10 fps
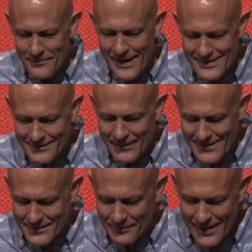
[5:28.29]
Bryson,
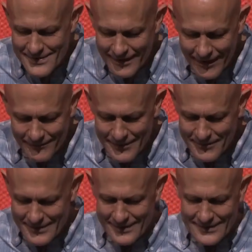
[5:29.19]
Pastor Bryson helped me
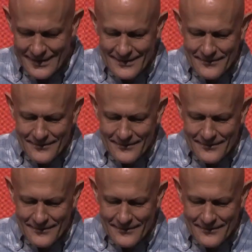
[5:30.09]
with this.